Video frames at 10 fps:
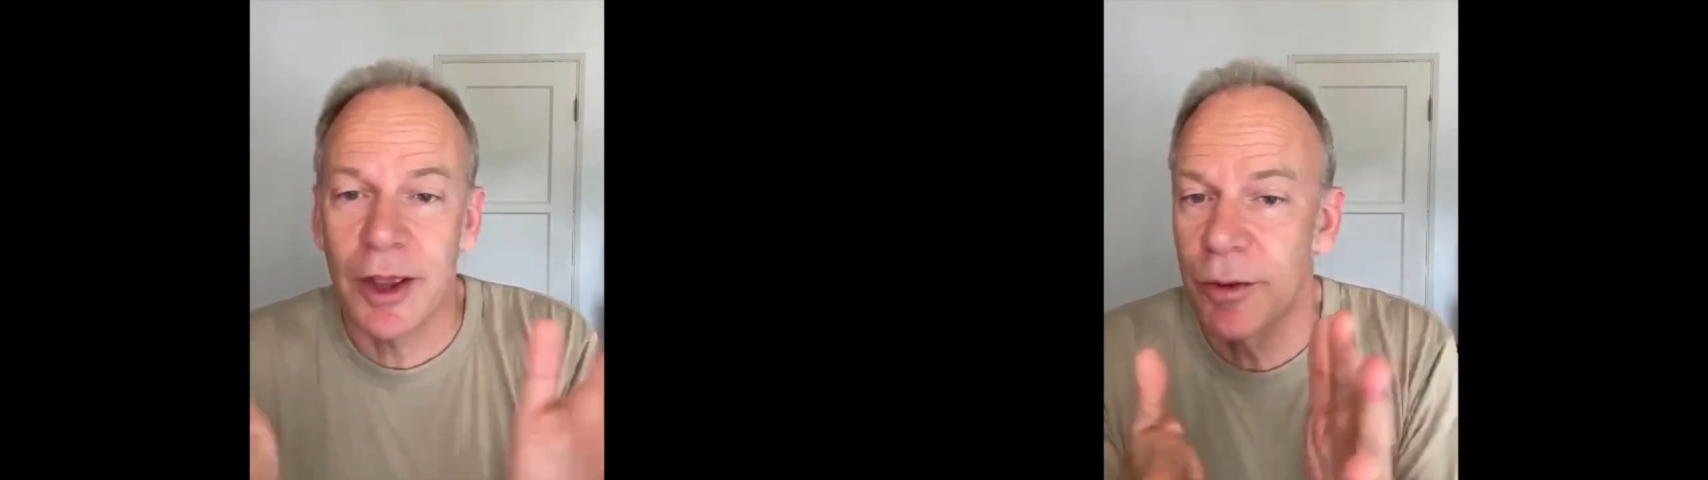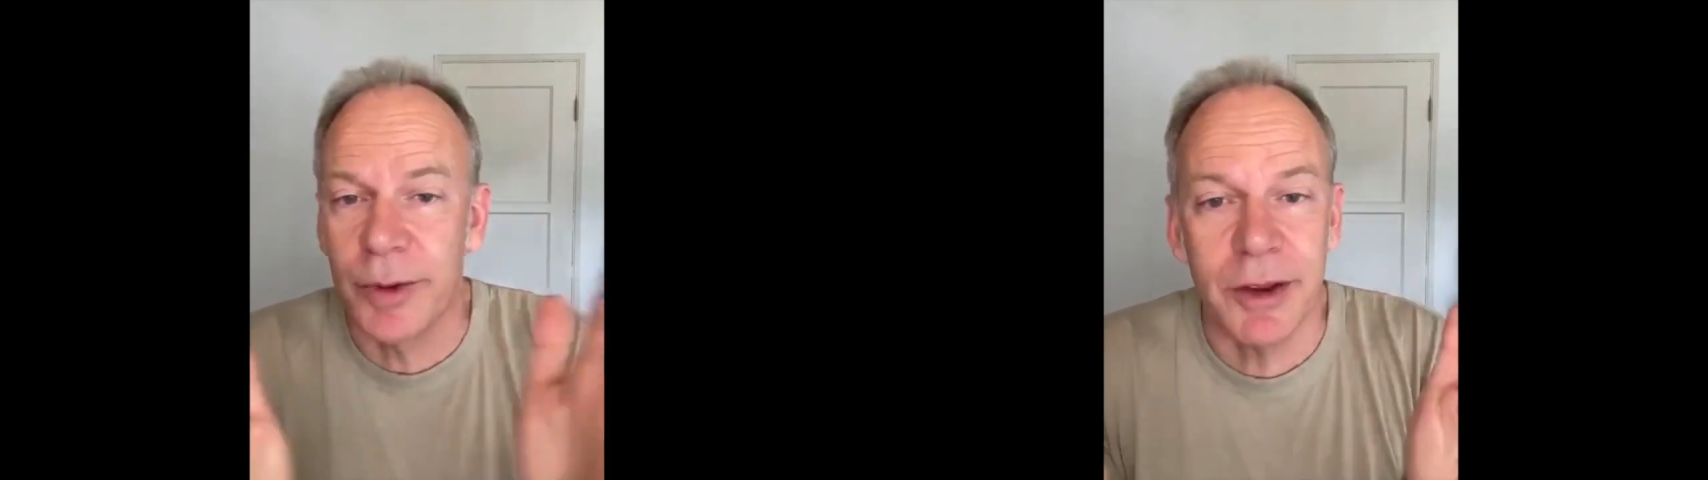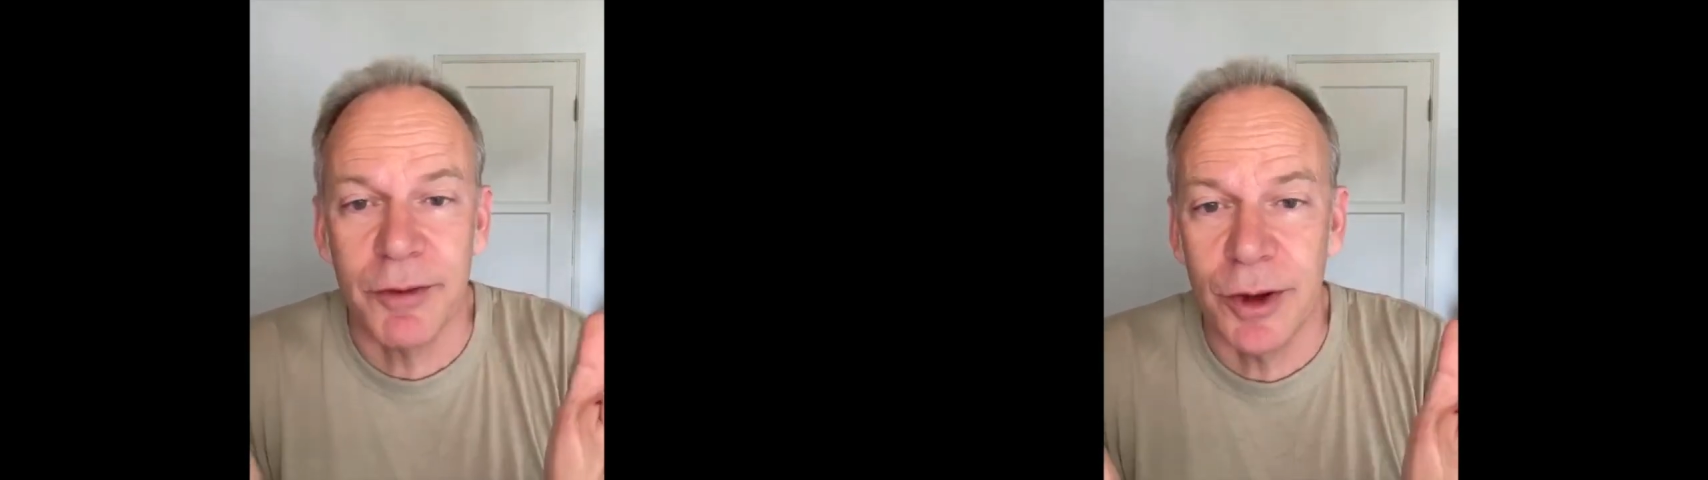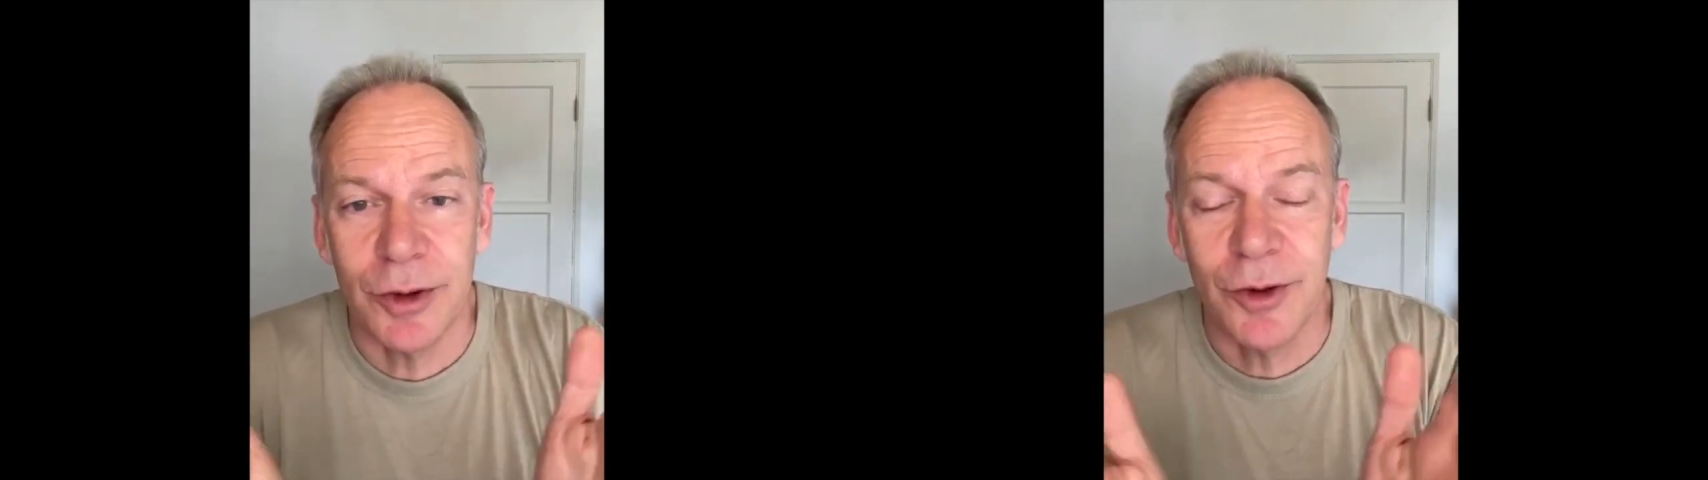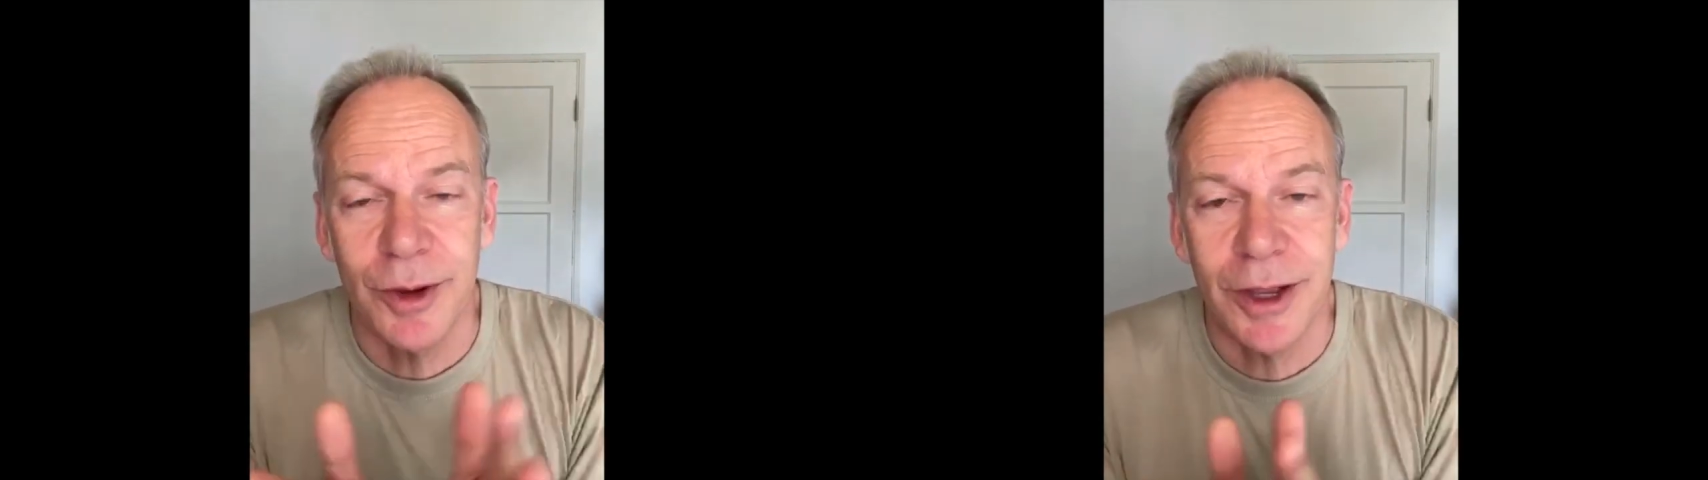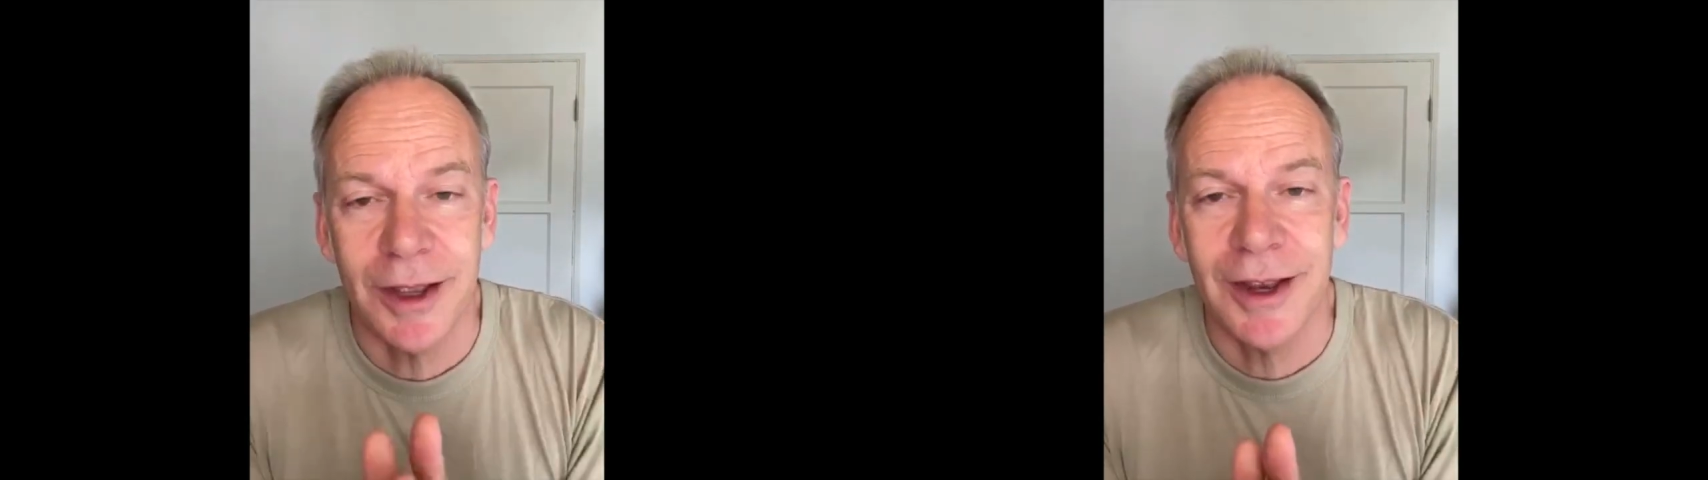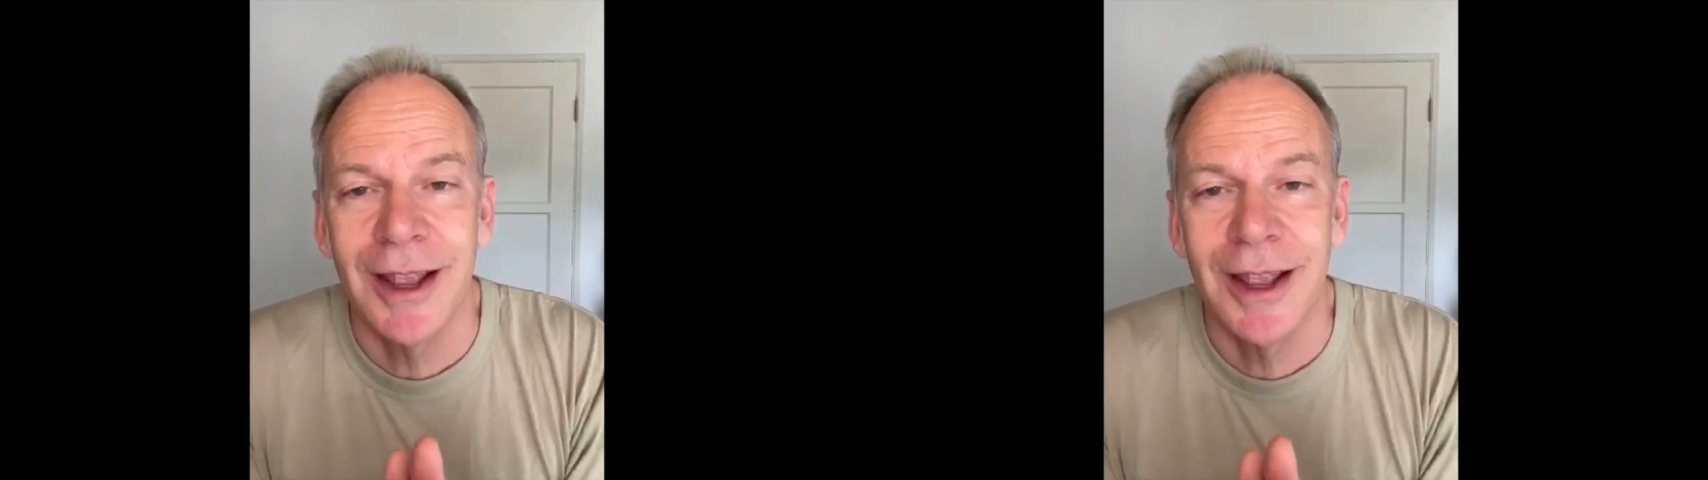or whenever you're doing it.